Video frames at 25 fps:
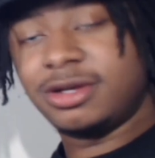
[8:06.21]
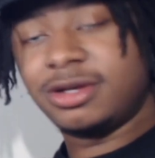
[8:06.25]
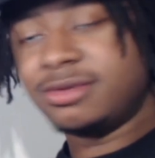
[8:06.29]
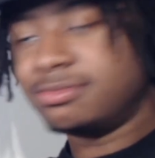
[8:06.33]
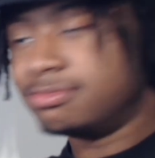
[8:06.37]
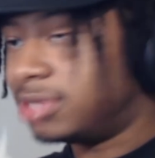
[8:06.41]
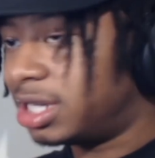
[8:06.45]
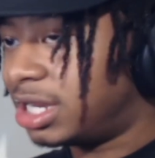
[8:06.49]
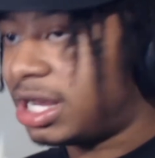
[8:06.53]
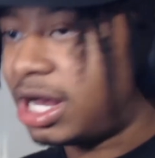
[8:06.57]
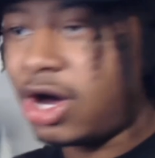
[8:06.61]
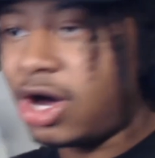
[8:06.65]

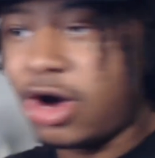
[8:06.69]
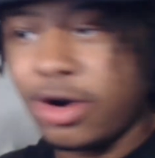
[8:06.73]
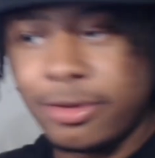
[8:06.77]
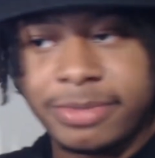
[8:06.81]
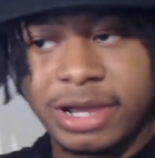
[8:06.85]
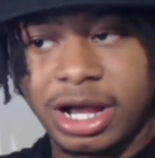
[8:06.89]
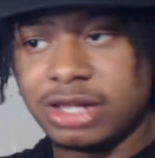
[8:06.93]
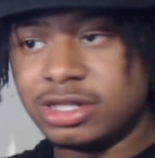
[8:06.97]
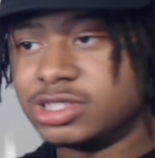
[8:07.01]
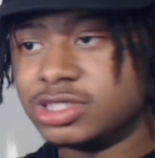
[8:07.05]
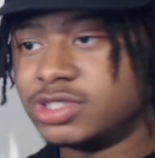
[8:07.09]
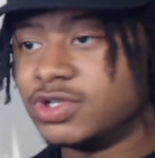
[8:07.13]
But I hope
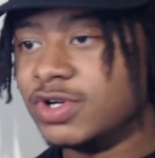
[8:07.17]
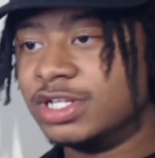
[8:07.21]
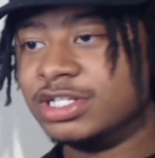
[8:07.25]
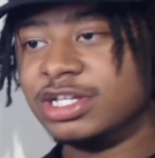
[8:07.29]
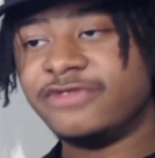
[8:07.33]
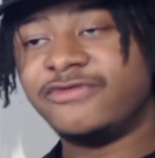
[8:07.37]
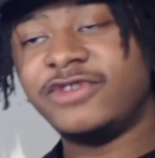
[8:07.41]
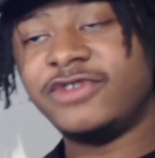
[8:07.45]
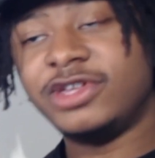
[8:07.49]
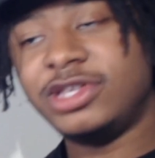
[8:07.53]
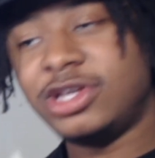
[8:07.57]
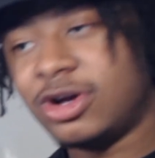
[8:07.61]
y'all enjoyed this
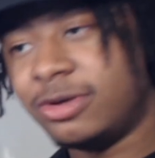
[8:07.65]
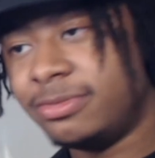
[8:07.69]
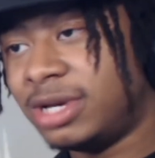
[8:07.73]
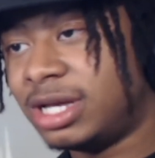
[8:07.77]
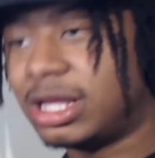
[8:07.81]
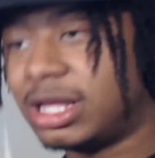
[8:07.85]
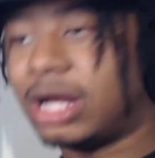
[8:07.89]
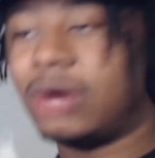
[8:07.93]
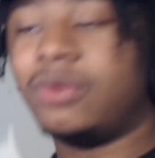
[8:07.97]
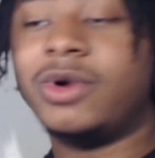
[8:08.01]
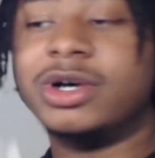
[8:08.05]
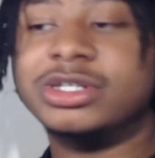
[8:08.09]
video, man.
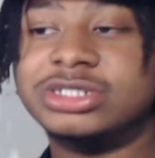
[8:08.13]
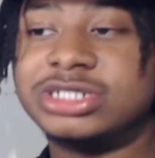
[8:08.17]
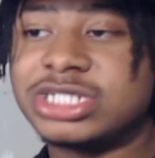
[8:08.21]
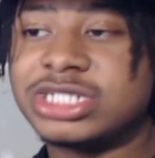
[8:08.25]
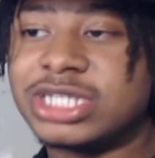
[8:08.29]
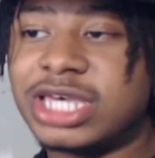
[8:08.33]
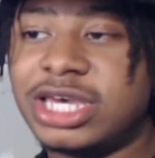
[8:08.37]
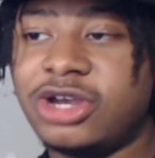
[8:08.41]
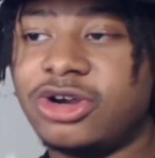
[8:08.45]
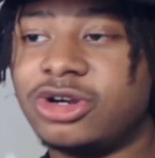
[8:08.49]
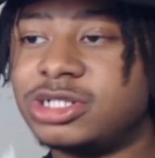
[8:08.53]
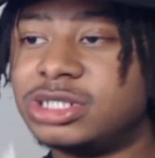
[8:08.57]
I wasn't
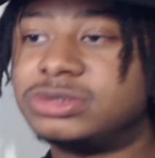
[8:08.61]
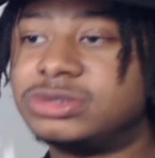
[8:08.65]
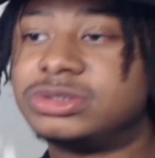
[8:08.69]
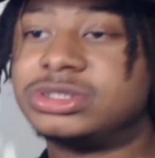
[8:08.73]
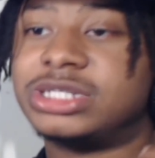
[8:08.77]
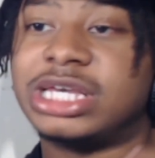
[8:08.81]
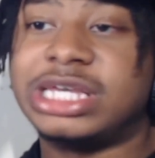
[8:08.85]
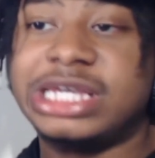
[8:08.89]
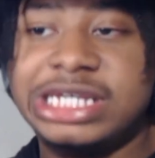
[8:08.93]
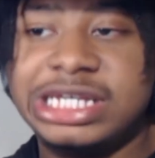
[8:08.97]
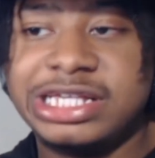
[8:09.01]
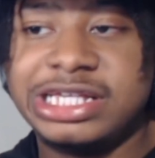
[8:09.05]
scared. This was
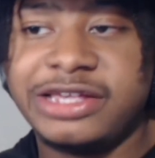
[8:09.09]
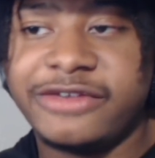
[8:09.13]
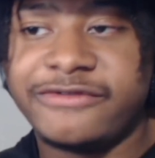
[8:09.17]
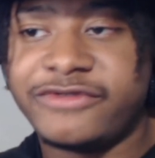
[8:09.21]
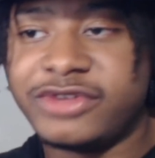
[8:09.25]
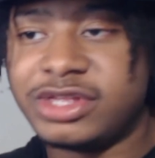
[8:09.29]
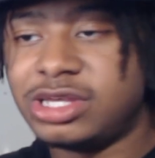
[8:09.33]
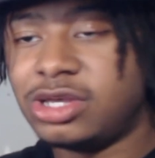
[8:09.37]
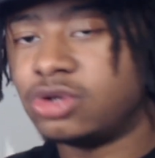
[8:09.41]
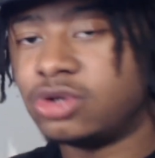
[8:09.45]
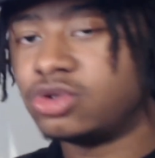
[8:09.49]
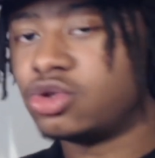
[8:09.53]
an easy
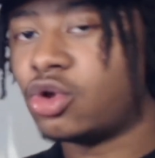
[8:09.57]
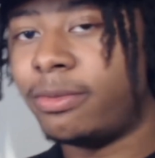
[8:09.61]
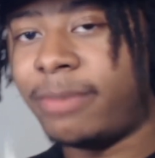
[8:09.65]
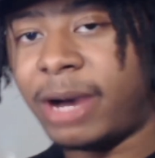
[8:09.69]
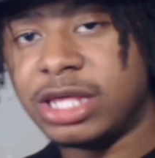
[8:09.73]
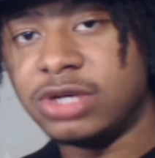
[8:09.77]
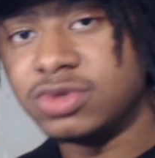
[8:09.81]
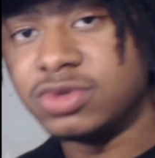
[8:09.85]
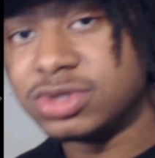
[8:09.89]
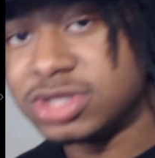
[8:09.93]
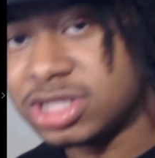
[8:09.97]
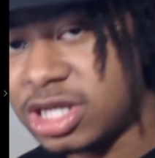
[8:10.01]
video.
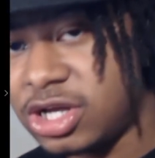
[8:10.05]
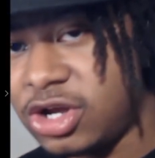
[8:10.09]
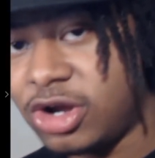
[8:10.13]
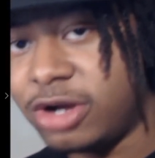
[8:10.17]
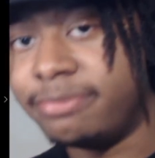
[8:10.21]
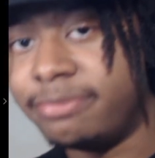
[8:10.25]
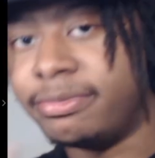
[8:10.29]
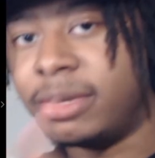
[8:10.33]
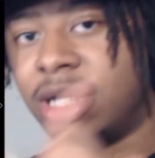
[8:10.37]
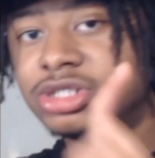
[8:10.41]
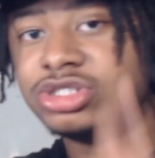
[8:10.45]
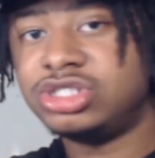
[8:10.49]
Nobody was
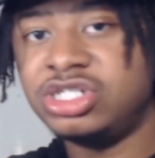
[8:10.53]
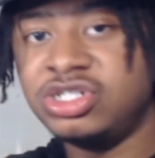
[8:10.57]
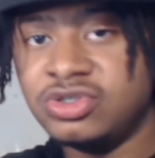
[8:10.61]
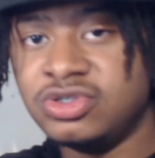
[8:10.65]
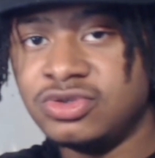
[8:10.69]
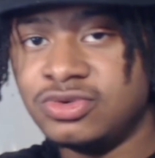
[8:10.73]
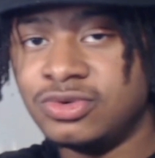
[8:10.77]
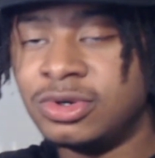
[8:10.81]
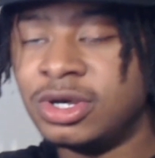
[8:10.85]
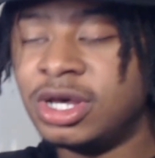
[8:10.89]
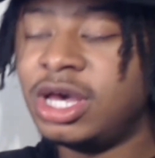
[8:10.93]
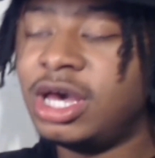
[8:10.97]
scared but
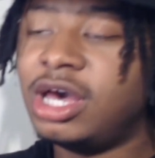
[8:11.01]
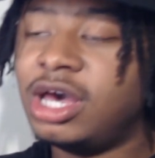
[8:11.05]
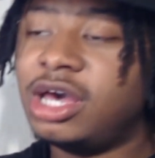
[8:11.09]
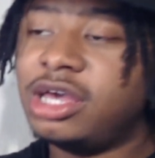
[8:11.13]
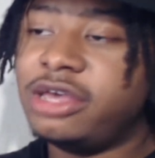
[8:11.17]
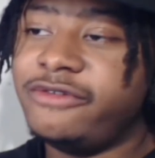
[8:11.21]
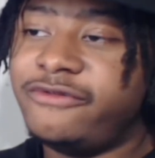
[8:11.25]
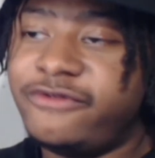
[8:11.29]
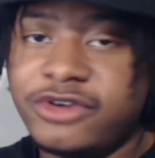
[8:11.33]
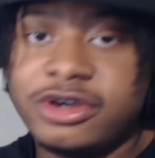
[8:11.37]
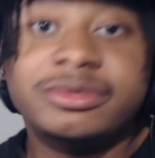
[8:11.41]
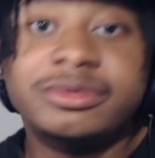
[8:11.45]
you.
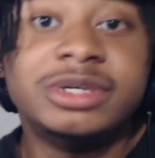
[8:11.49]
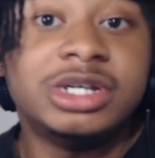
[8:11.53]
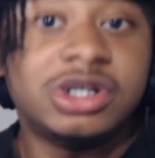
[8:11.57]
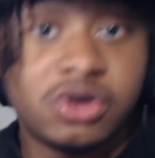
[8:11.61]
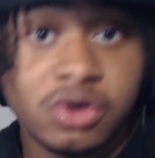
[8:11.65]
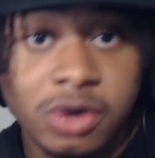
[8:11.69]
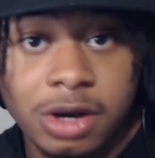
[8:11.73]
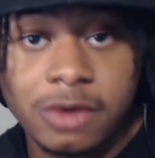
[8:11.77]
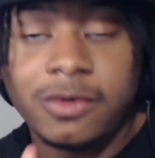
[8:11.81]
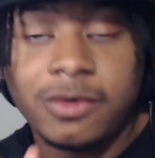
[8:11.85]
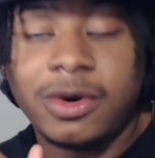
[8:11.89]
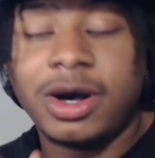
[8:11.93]
You feel me?
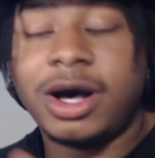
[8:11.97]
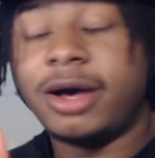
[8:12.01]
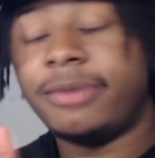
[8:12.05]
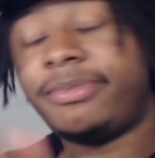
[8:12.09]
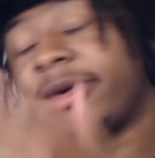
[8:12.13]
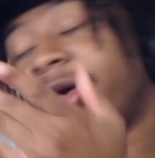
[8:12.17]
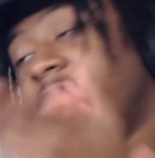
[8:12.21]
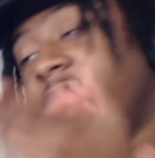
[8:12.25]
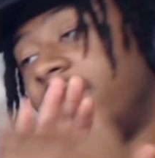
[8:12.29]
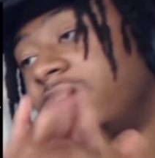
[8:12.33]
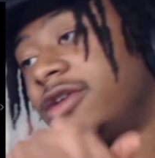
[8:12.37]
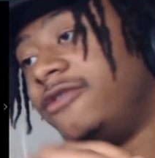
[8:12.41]
Grow up.
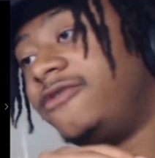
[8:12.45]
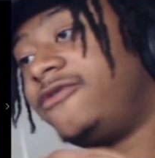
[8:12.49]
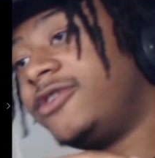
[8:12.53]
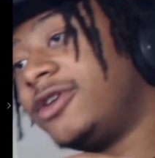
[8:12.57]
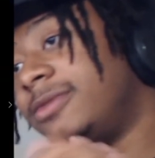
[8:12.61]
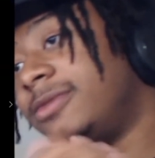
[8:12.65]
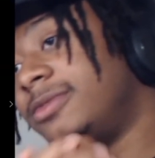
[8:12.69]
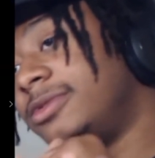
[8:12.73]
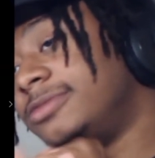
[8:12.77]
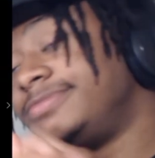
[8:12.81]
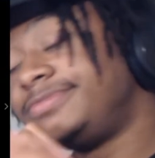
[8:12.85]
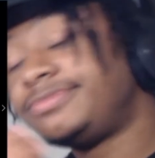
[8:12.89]
You
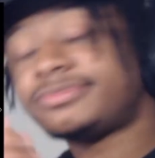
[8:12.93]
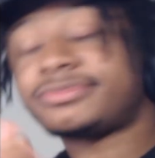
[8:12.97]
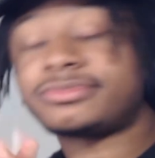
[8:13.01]
feel me?